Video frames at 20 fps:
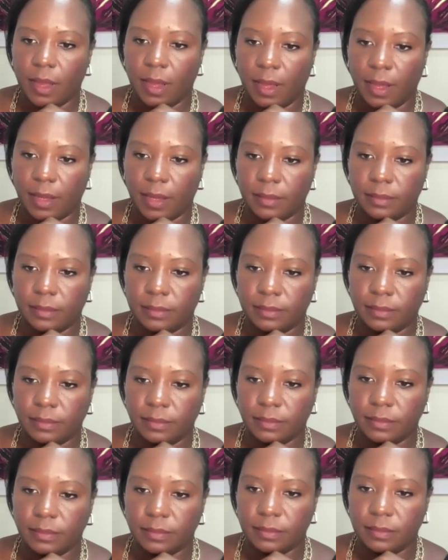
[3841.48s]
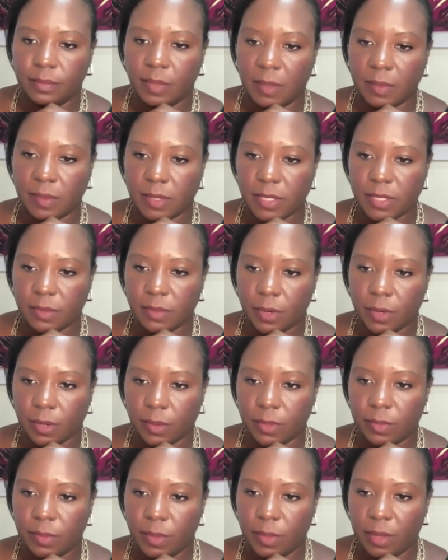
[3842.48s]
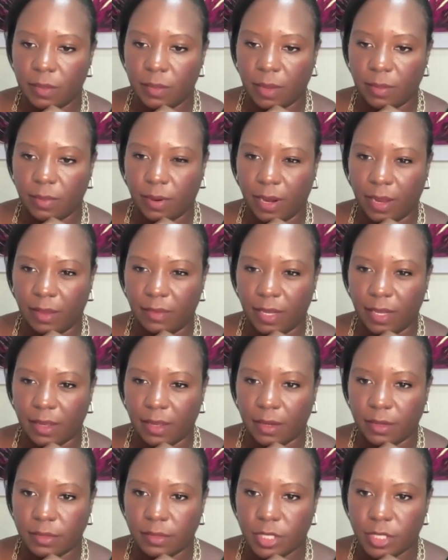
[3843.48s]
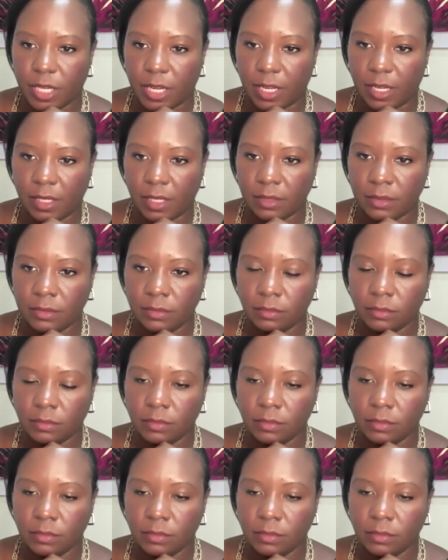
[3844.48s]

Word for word: um, be able to work with me in my private coaching.